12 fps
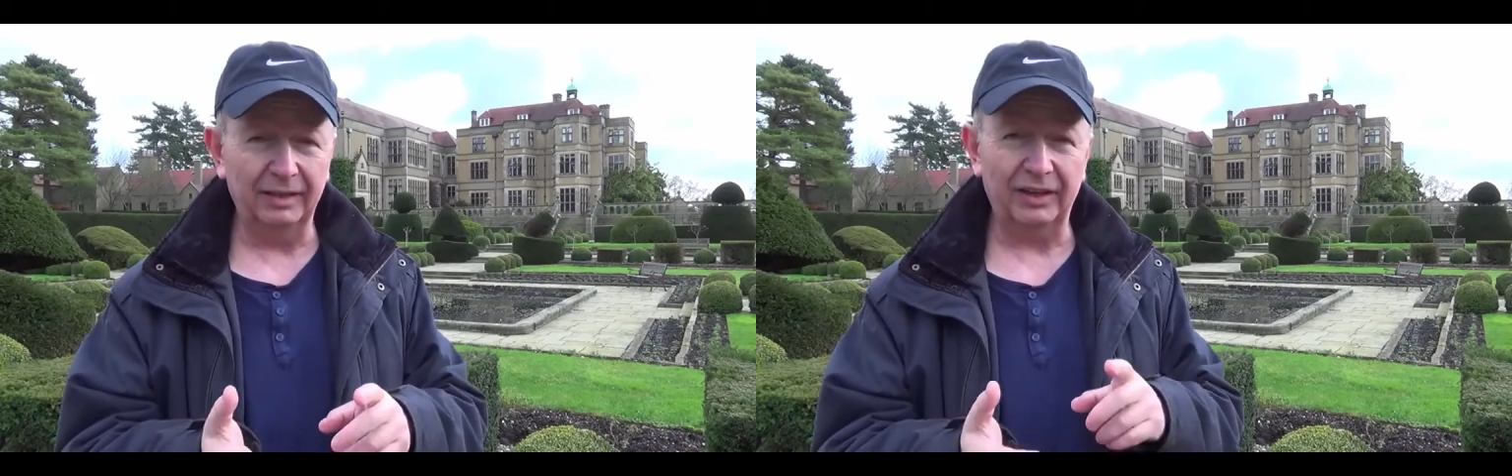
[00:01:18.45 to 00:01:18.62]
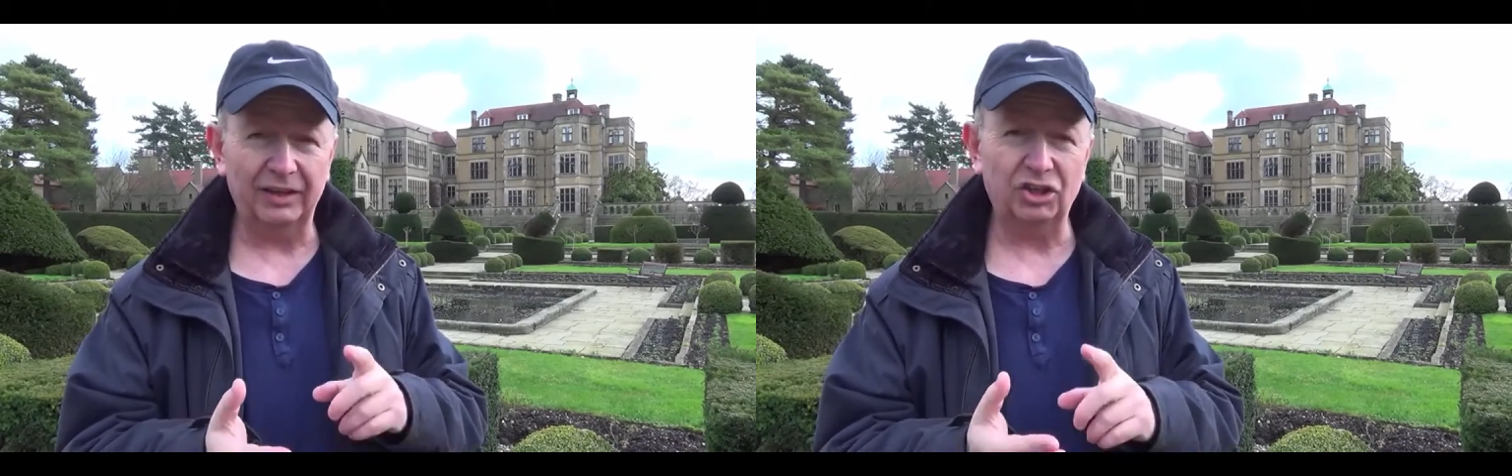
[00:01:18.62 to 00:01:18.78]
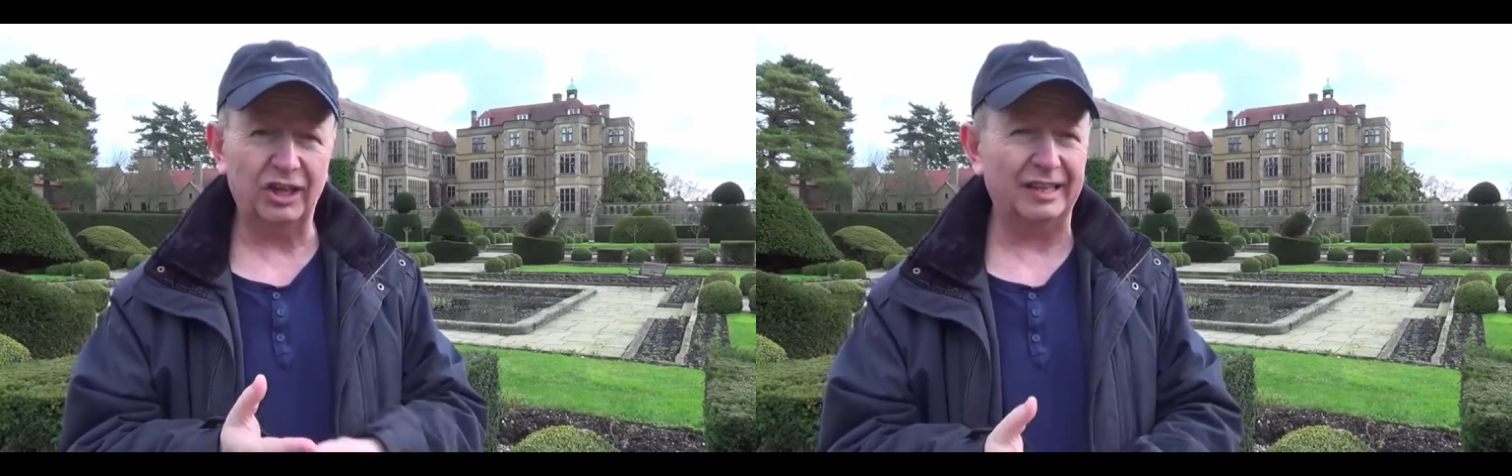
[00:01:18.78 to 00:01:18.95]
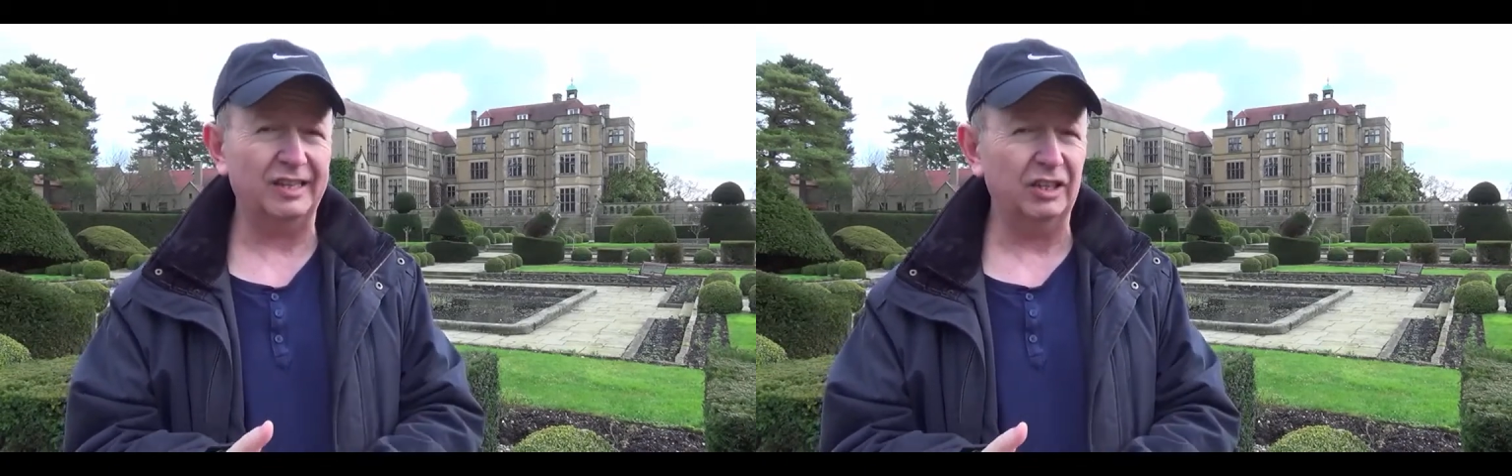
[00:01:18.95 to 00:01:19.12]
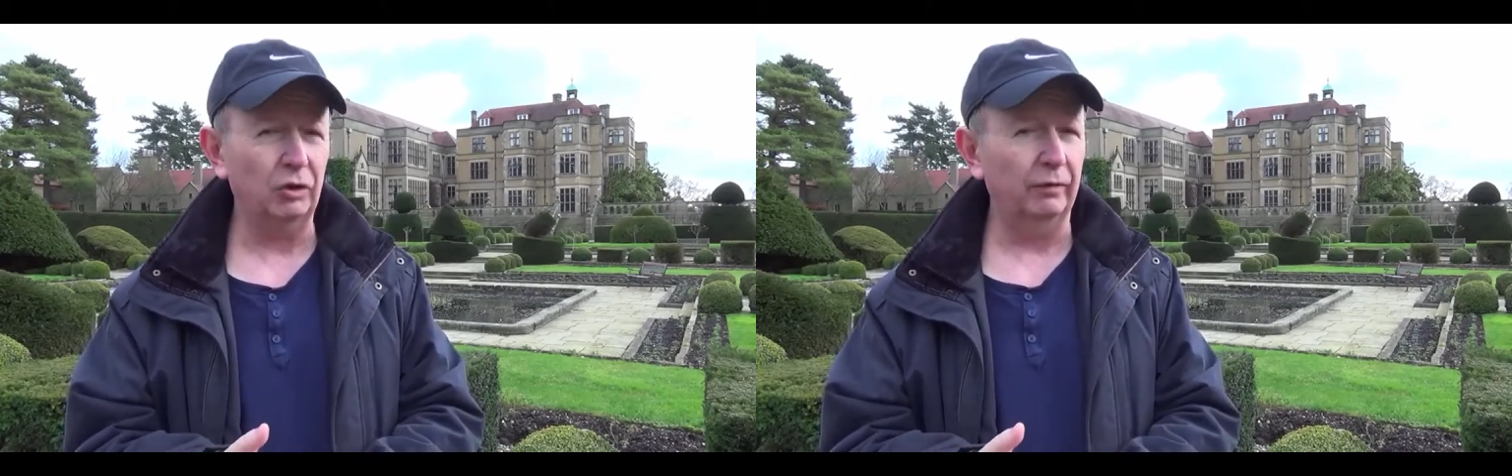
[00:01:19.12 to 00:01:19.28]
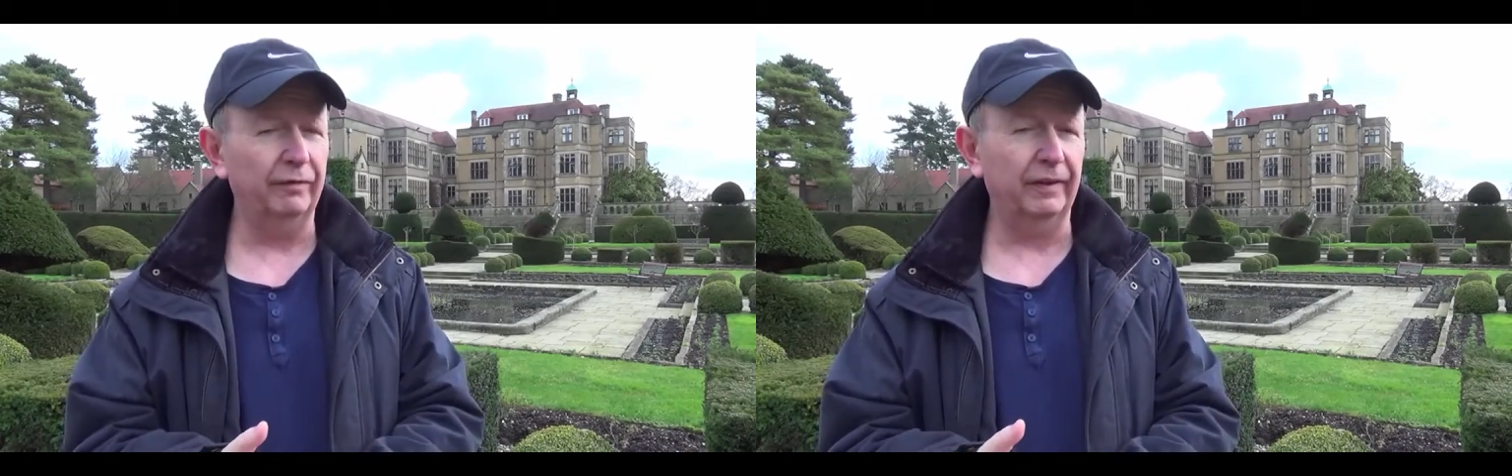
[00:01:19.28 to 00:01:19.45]
they're
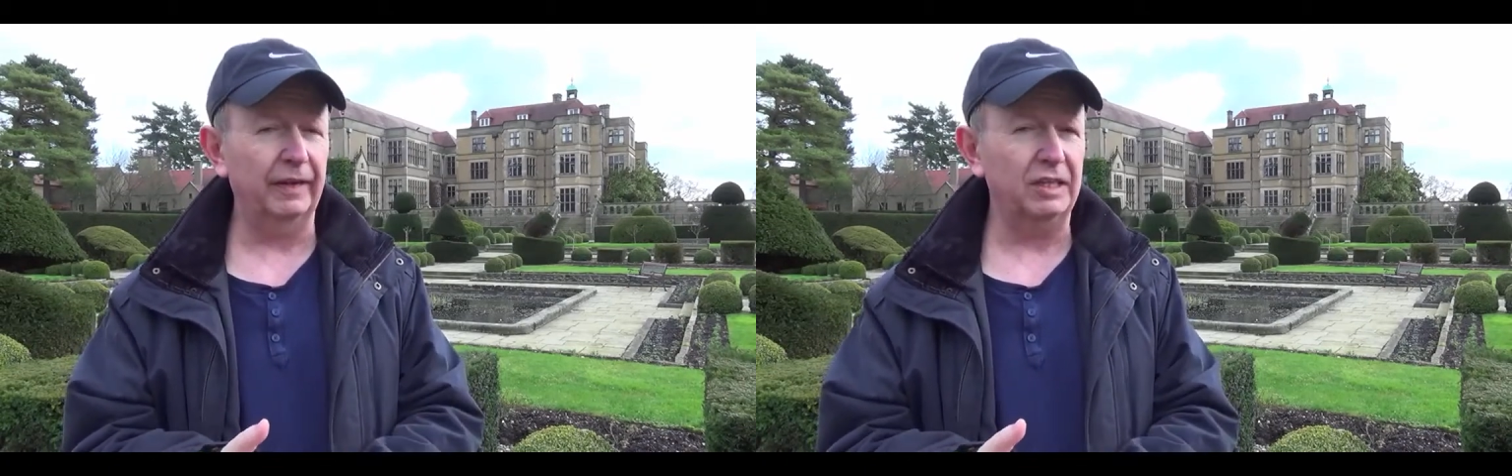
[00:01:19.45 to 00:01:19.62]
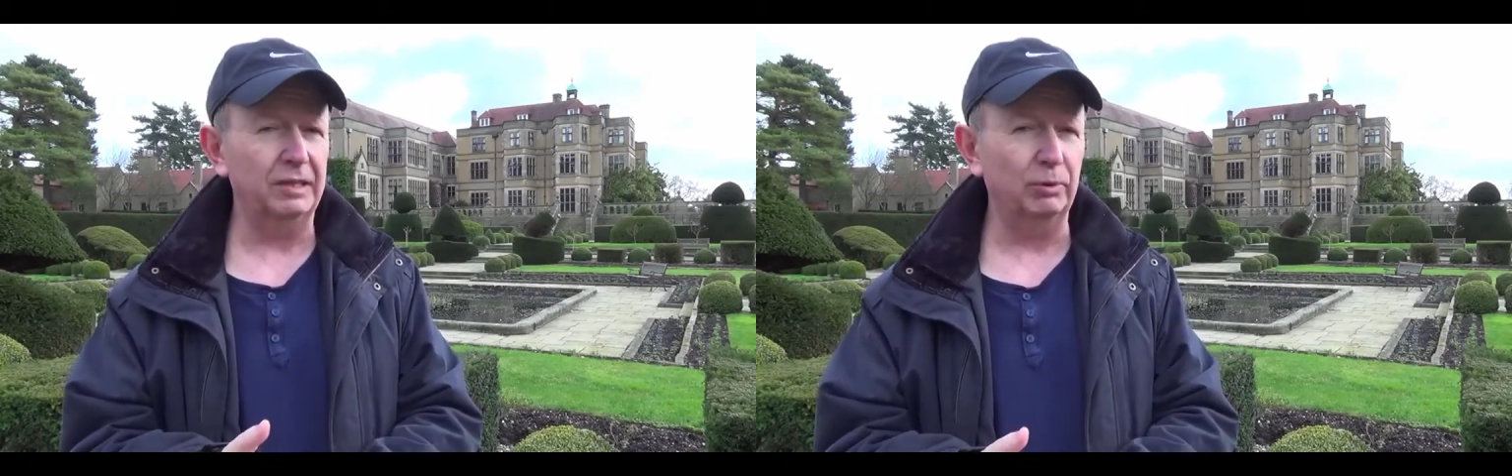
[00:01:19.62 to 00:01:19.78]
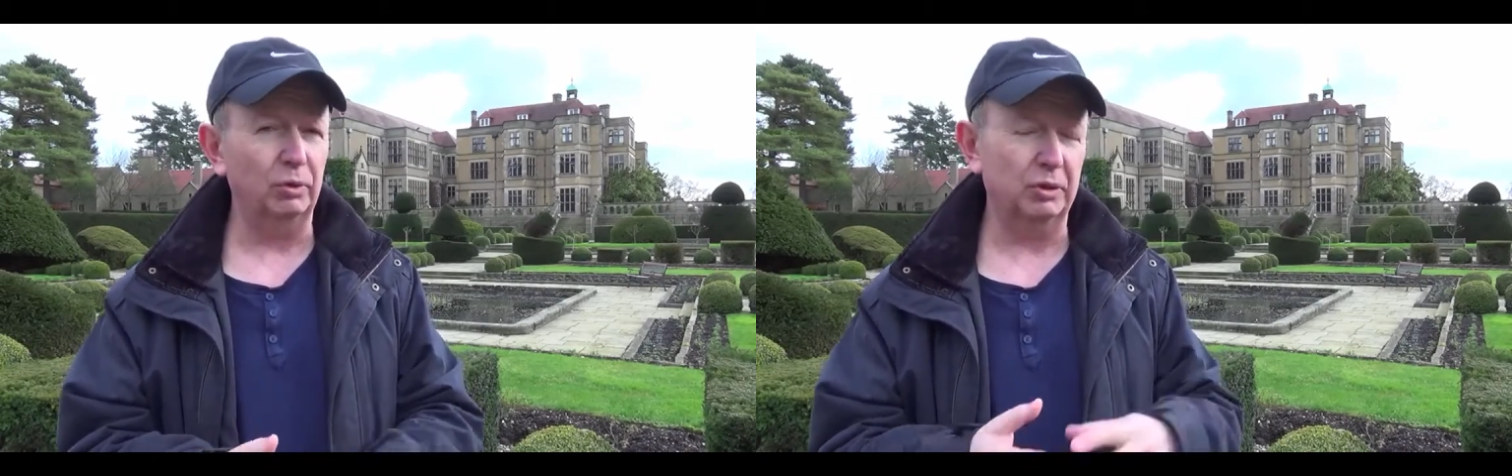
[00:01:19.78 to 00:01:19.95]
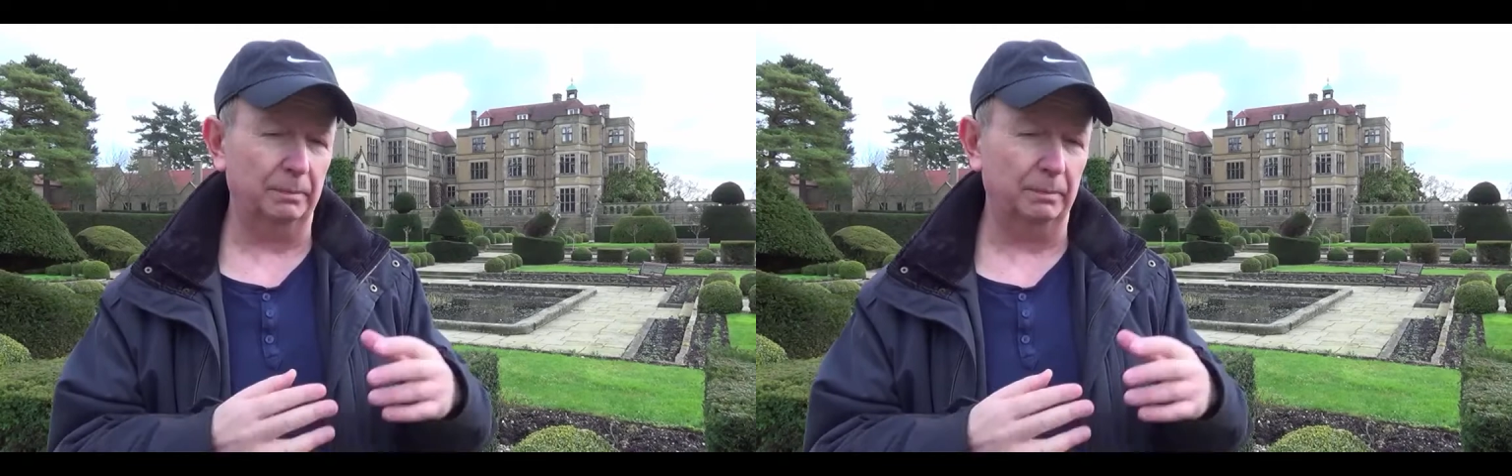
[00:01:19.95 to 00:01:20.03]
chatting on Facebook